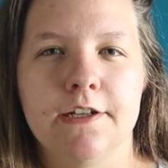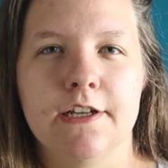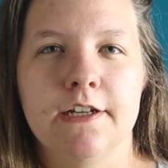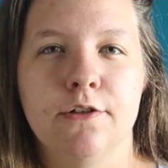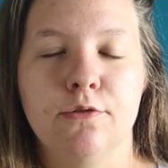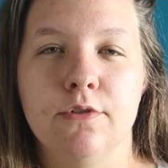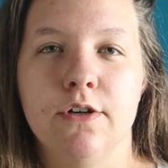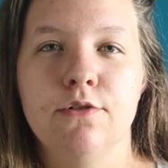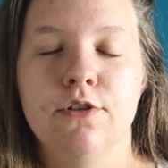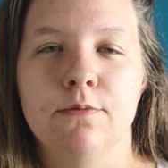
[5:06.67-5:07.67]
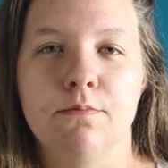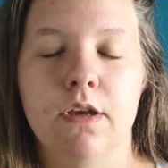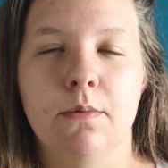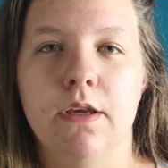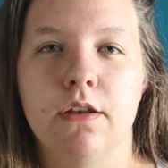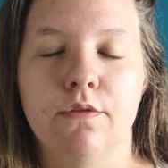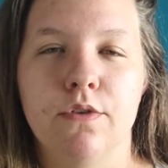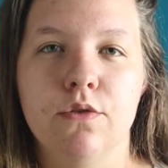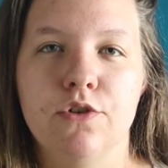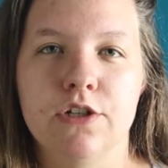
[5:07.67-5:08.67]
And yeah, who knows, maybe in the
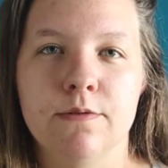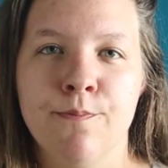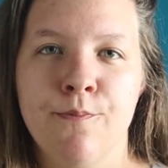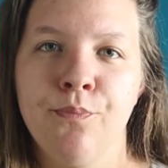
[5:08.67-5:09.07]
future